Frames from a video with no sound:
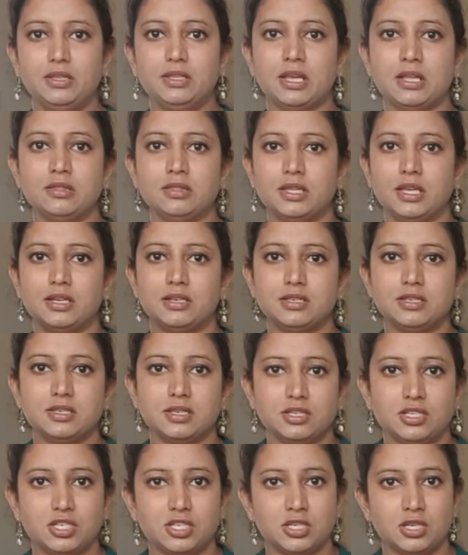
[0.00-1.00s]
then there is a
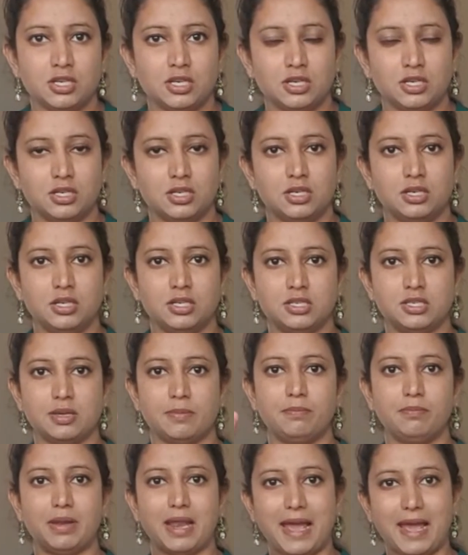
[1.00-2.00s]

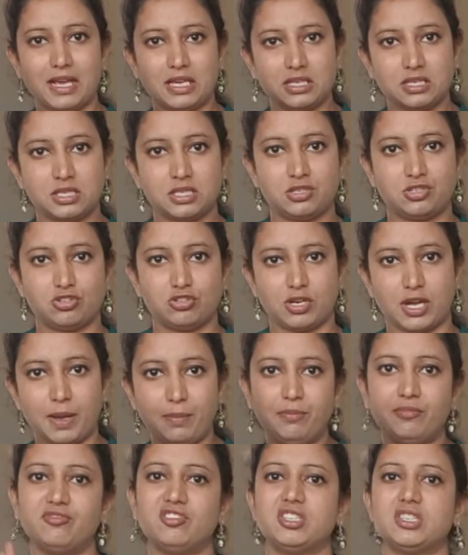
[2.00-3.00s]
black stripe
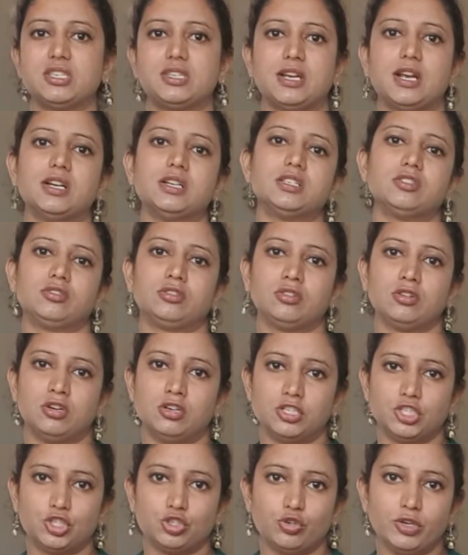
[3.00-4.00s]
which starts
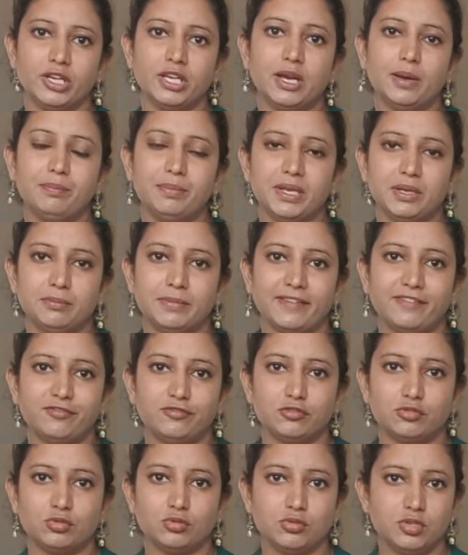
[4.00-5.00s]
showing up in my
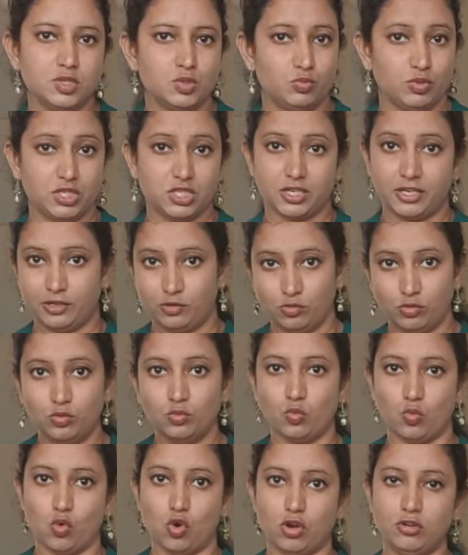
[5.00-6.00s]
photos, which I
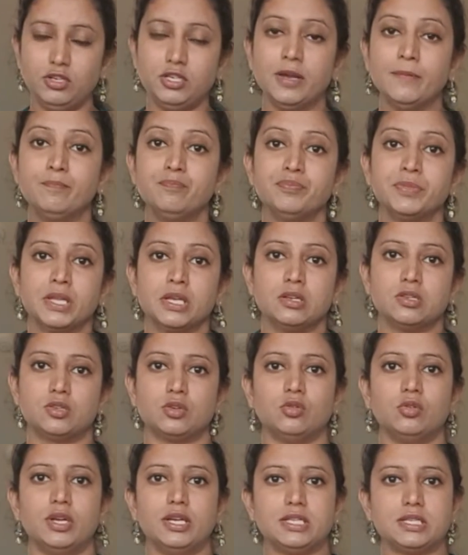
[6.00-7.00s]
don't want.
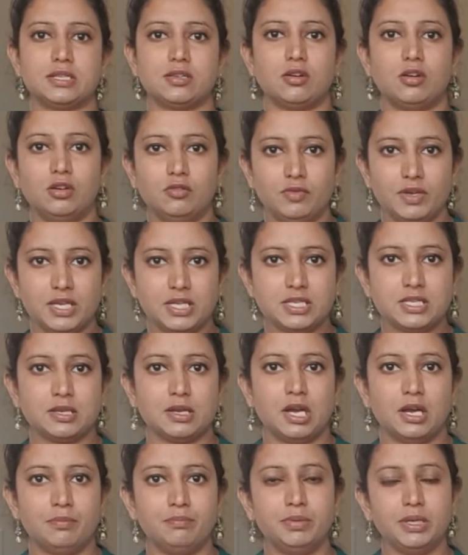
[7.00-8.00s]
So it's always
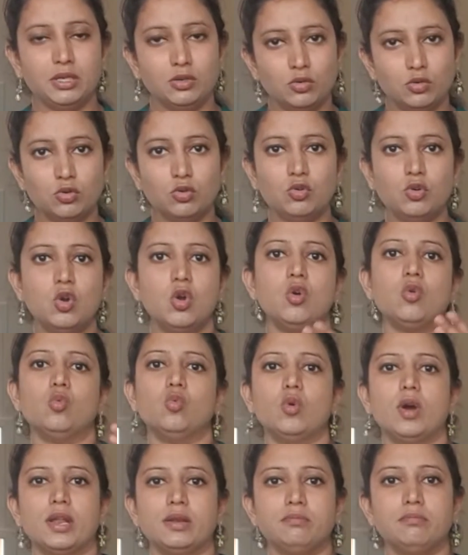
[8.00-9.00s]
below
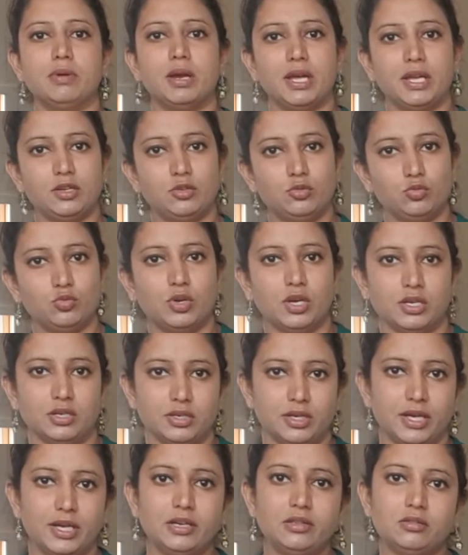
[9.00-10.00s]

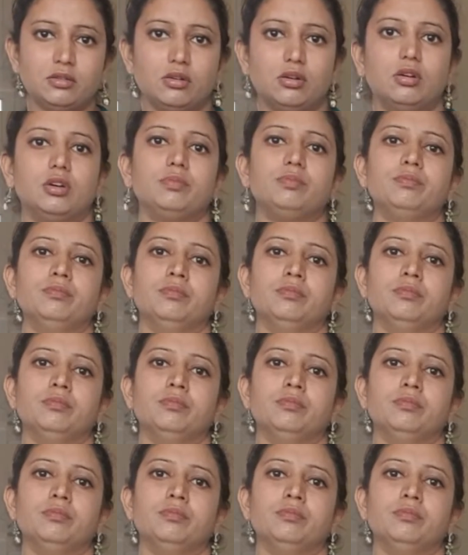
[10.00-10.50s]
1/200, or